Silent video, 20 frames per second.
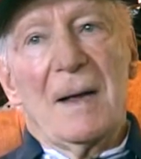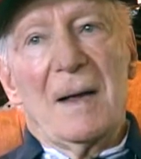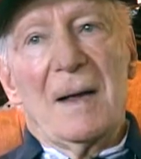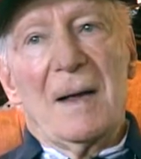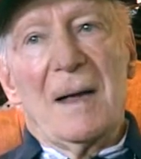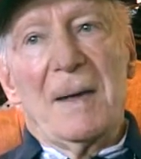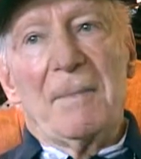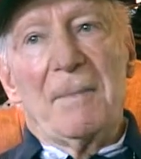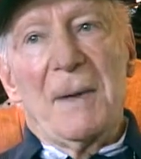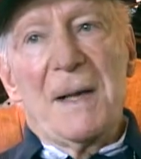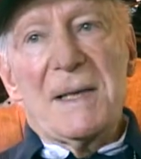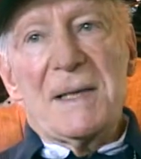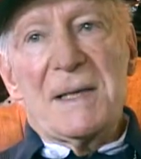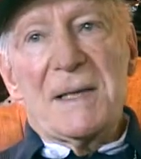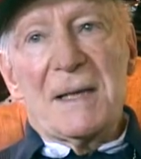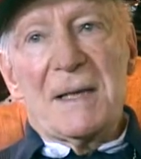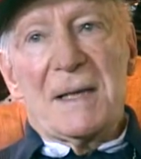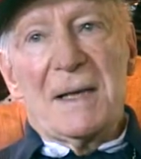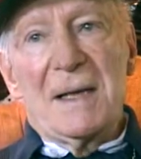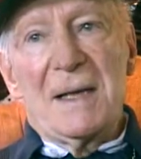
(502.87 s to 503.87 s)
and
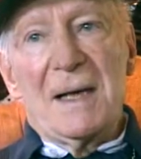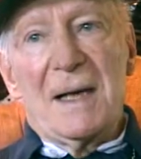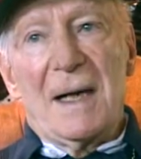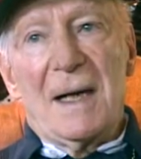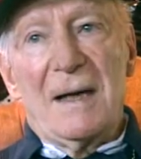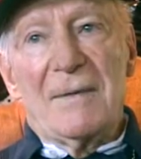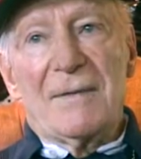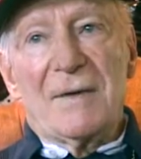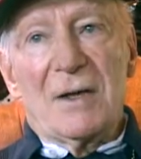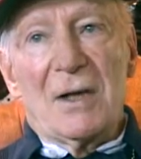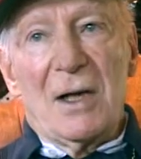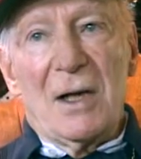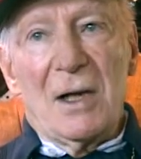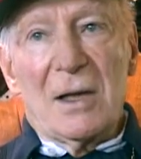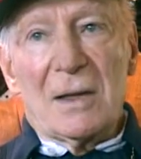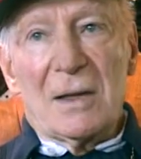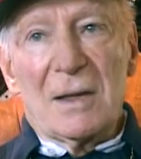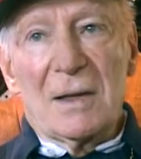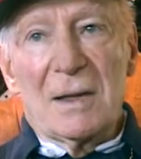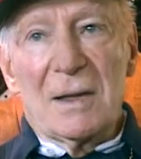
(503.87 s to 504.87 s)
basically I've
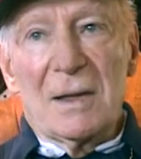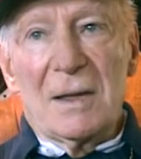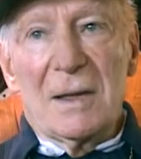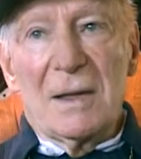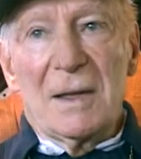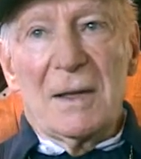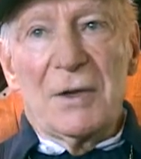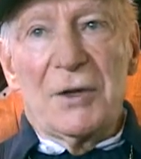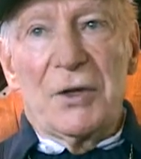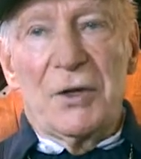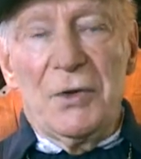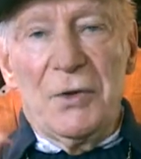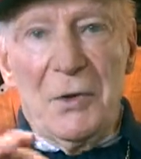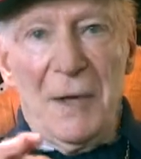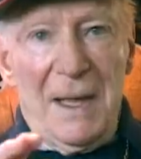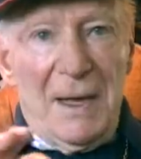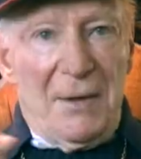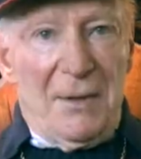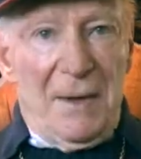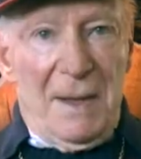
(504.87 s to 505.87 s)
taught
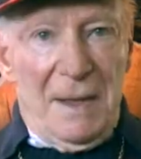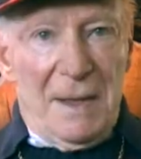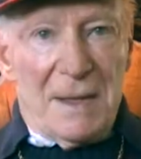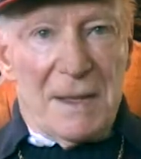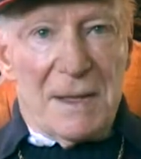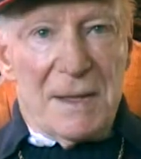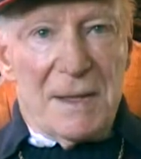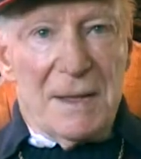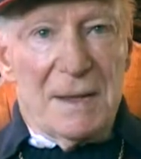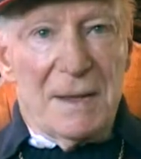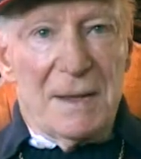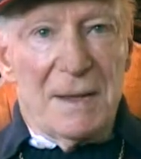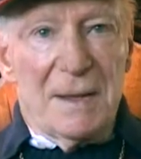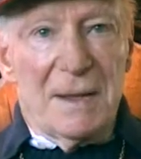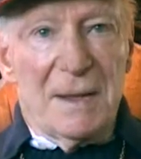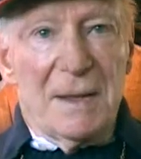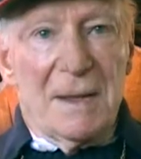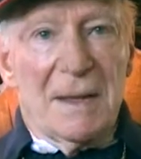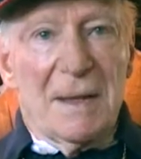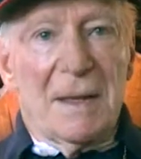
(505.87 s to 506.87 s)
two areas.
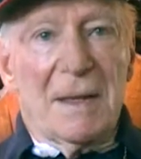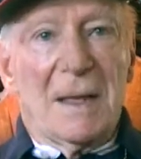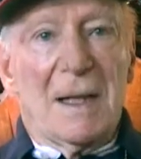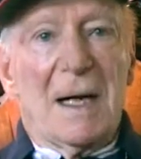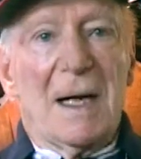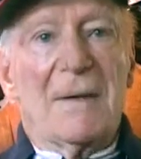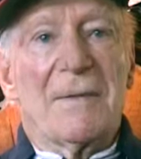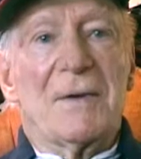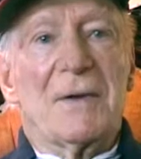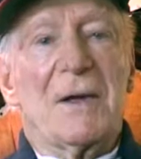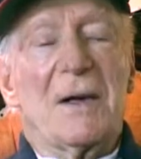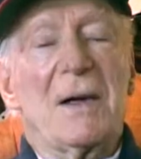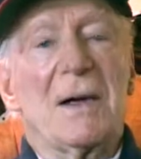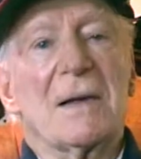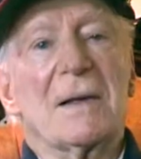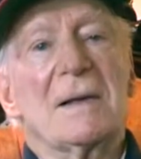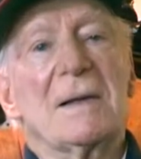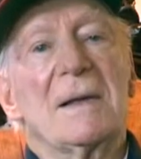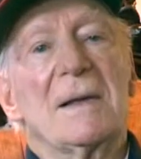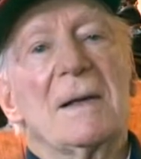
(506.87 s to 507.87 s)
I've
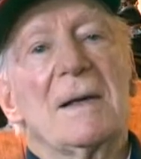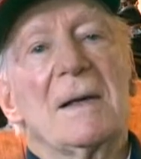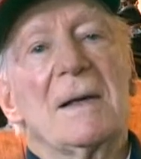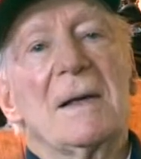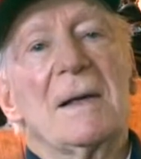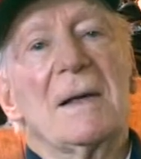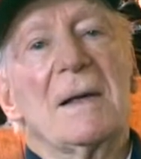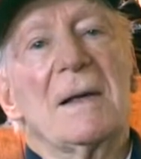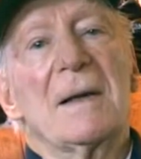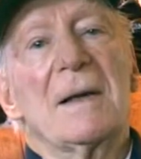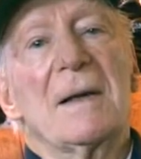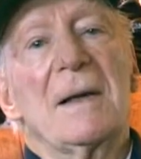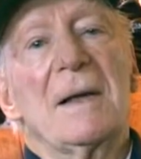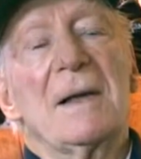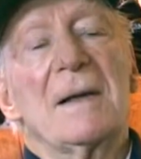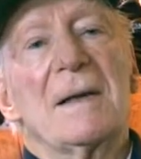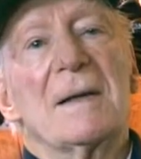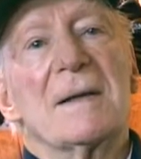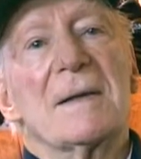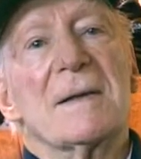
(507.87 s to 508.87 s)
taught
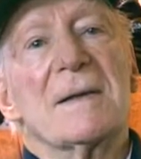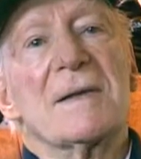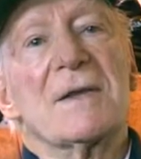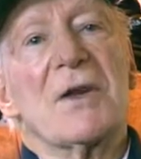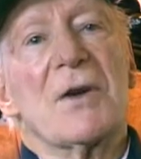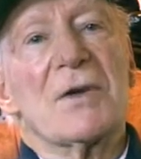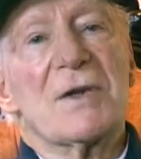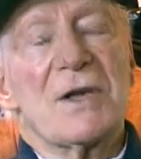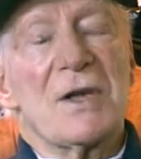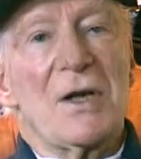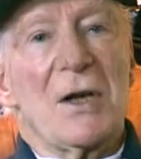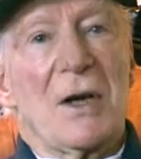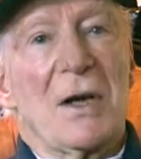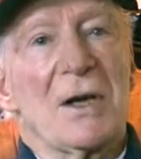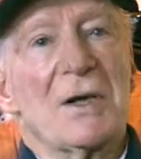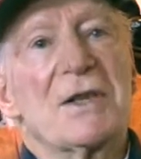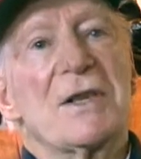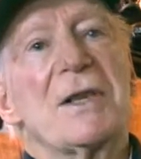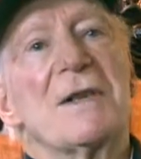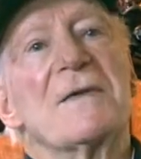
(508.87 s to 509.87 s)
the
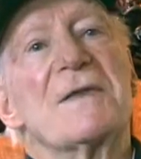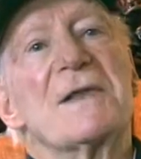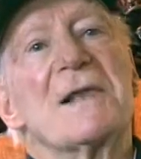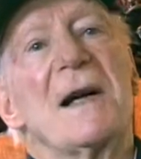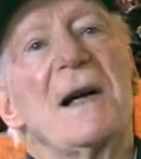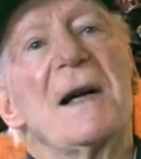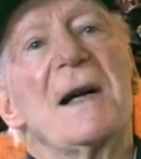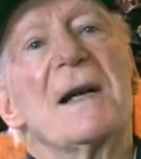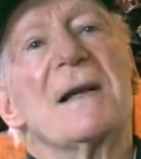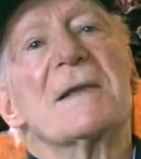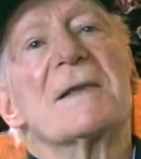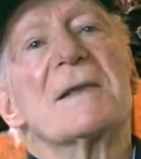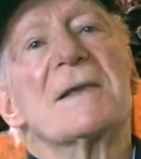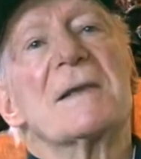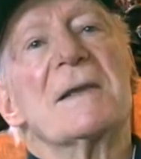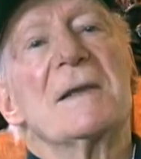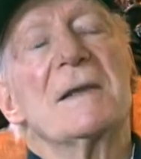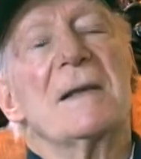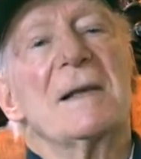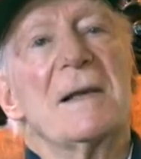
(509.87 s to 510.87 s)
sociology of
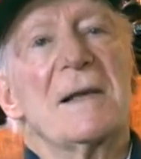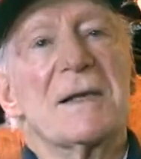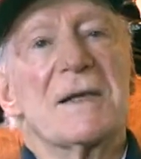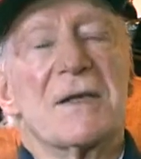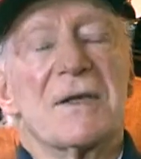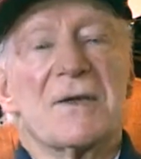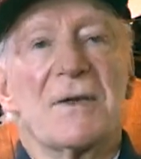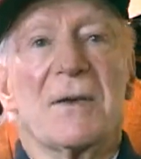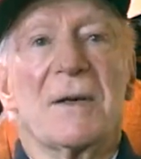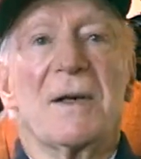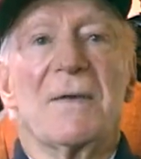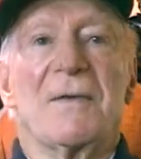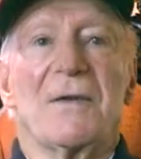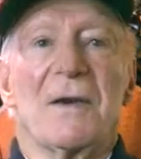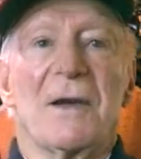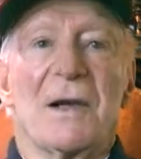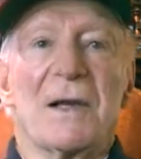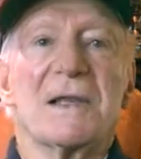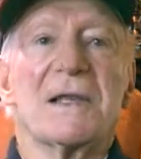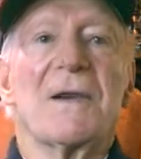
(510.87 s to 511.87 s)
science, history,
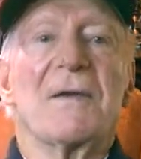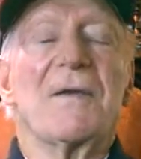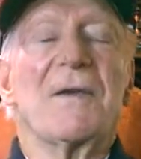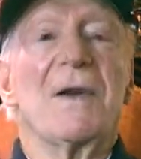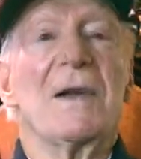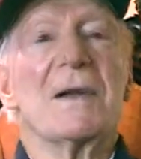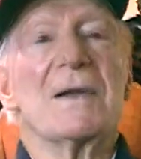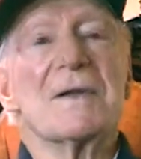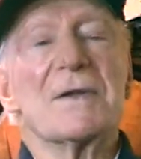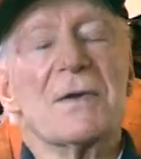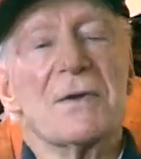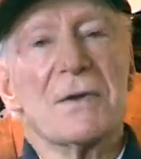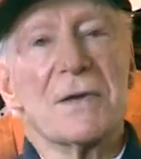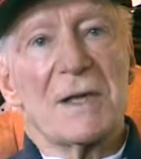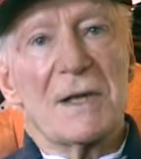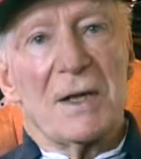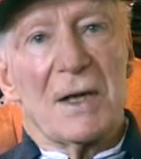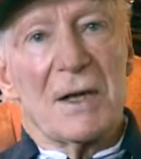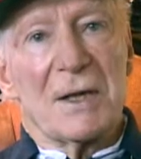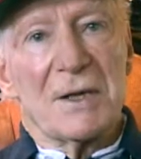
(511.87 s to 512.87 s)
philosophy, and
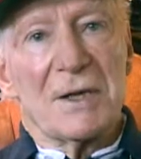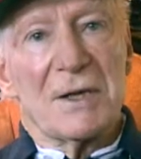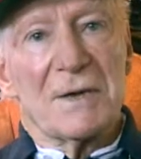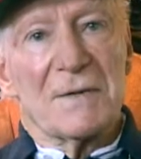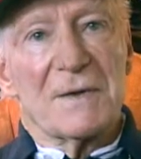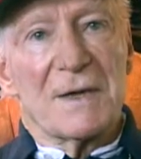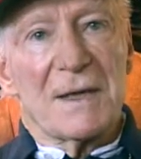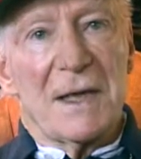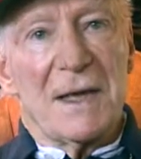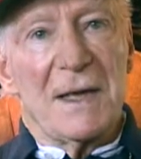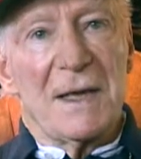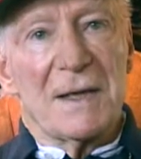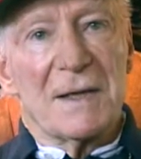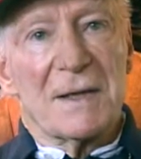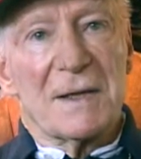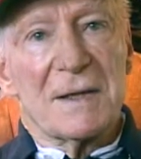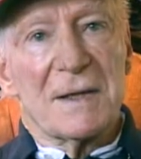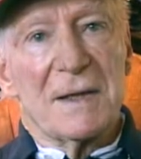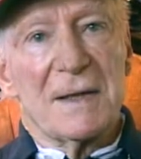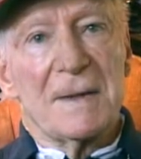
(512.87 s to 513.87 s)
sociology of science